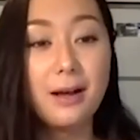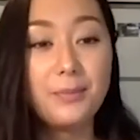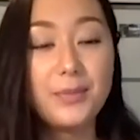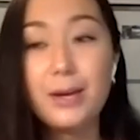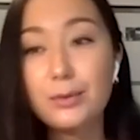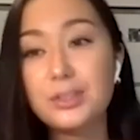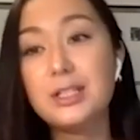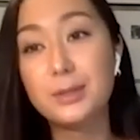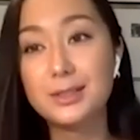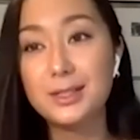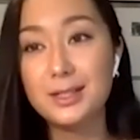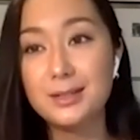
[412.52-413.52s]
That will
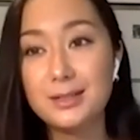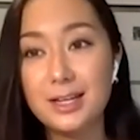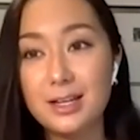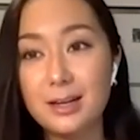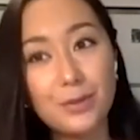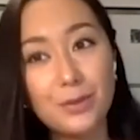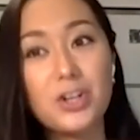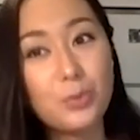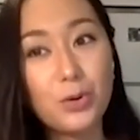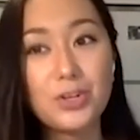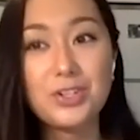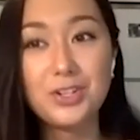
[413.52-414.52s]
typically take up
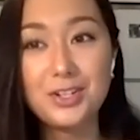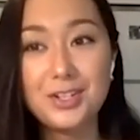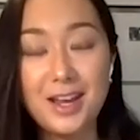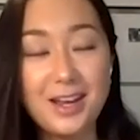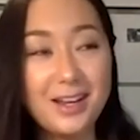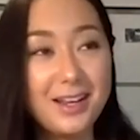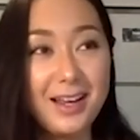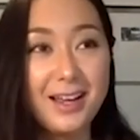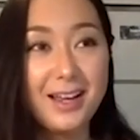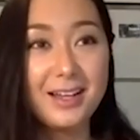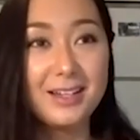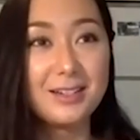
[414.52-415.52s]
a large portion of your
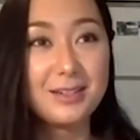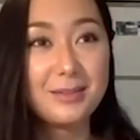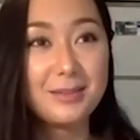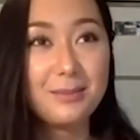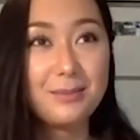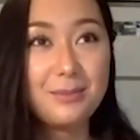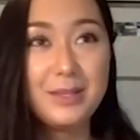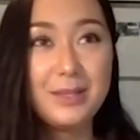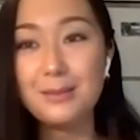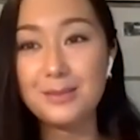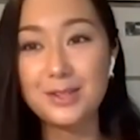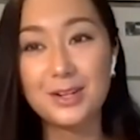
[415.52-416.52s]
day. And
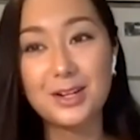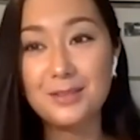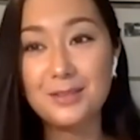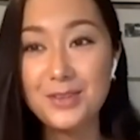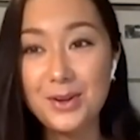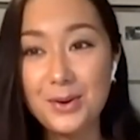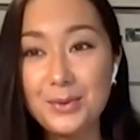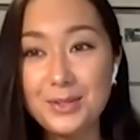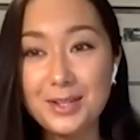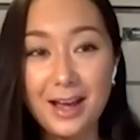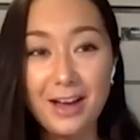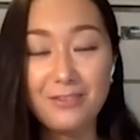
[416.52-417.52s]
PMs are kind of
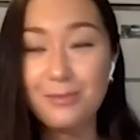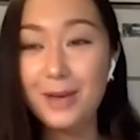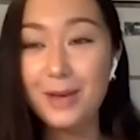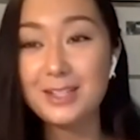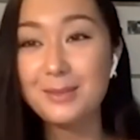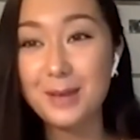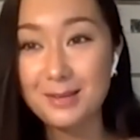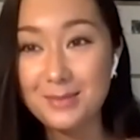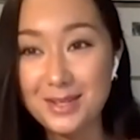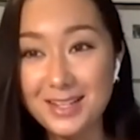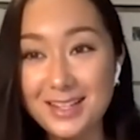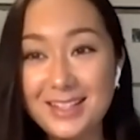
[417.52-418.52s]
known to have
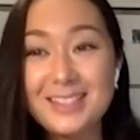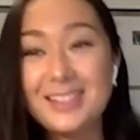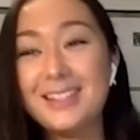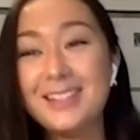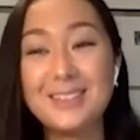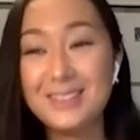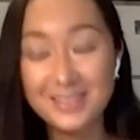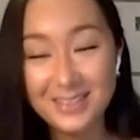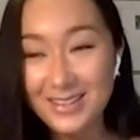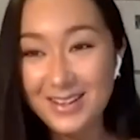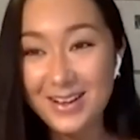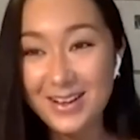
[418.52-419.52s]
back-to-back meetings in